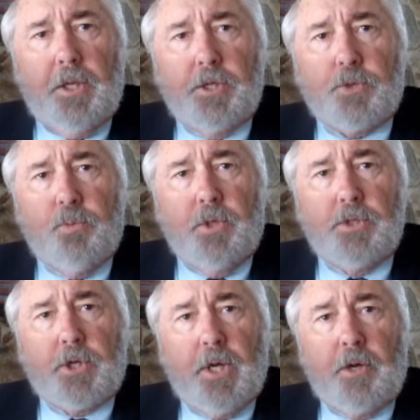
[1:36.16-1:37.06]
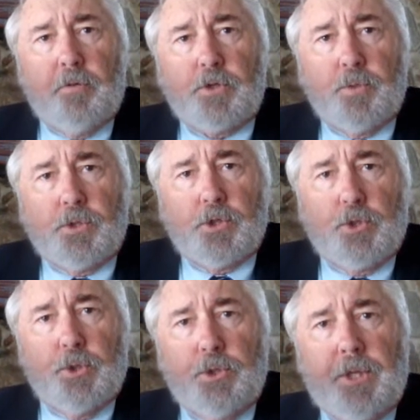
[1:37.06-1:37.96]
Thus, once Congress was
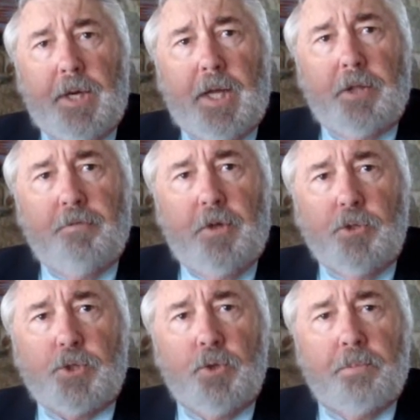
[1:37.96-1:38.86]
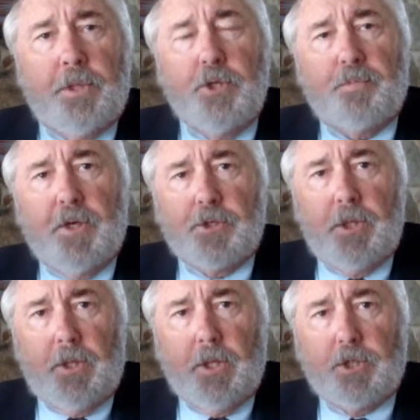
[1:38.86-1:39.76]
assured that it had the votes to impeach
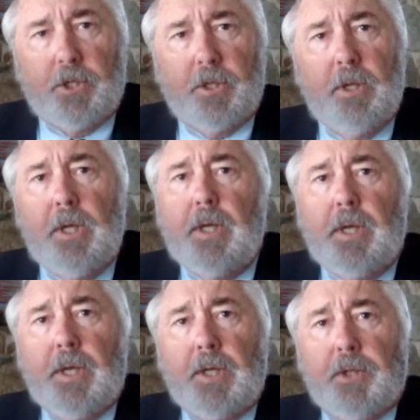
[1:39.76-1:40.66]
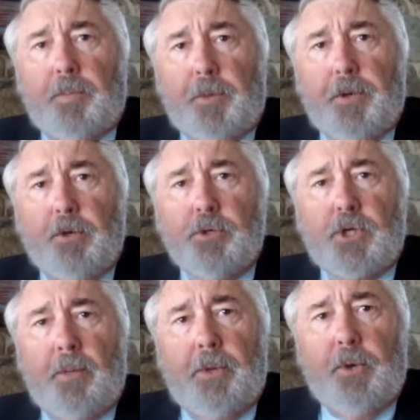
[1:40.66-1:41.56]
President Nixon, the
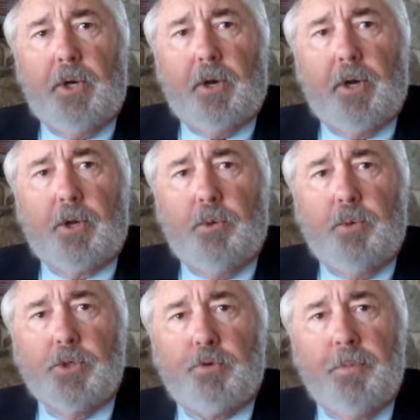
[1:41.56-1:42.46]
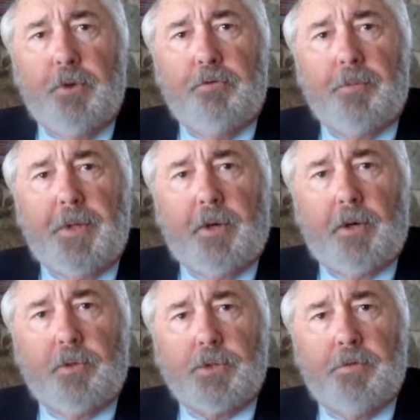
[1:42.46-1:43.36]
proposed Cambodia article was removed from the
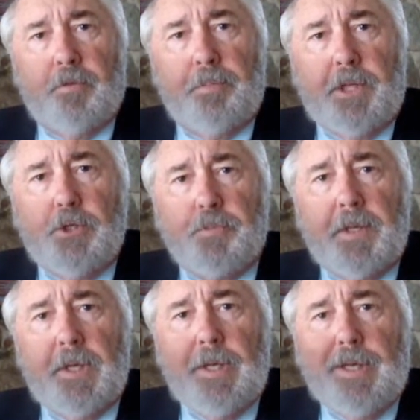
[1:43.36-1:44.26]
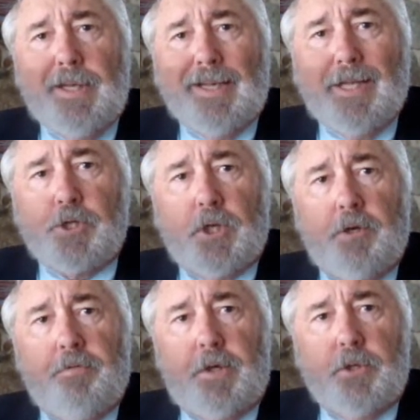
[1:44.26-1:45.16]
articles of impeachment, lest it
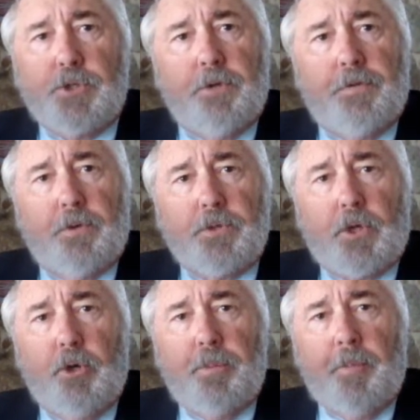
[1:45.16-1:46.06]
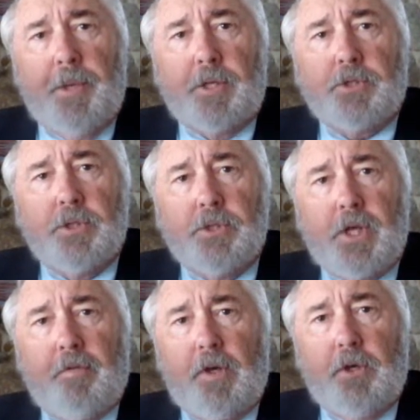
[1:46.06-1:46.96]
divulged the full scope of Nixon's
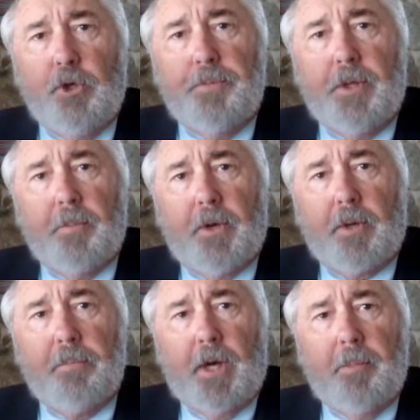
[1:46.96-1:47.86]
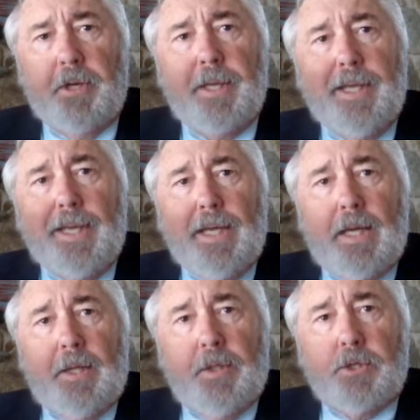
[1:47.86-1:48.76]
having duped the American public
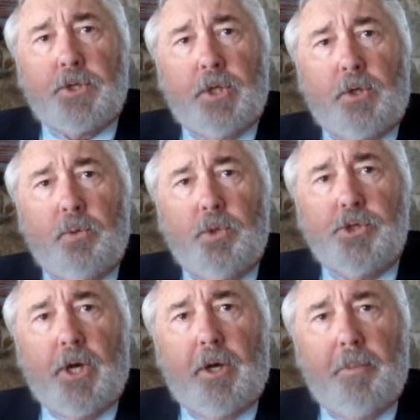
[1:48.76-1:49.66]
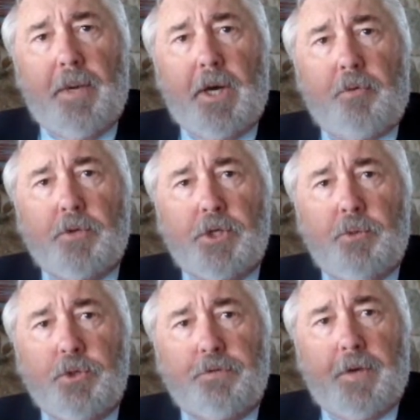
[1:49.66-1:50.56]
and the extent to which our democracy
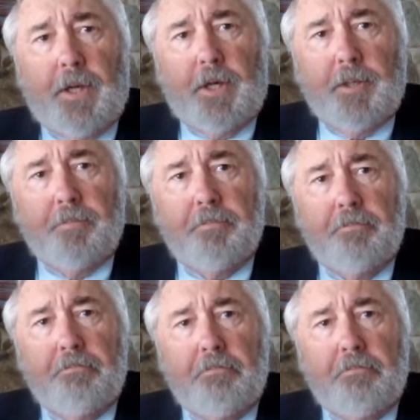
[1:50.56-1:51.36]
was failing.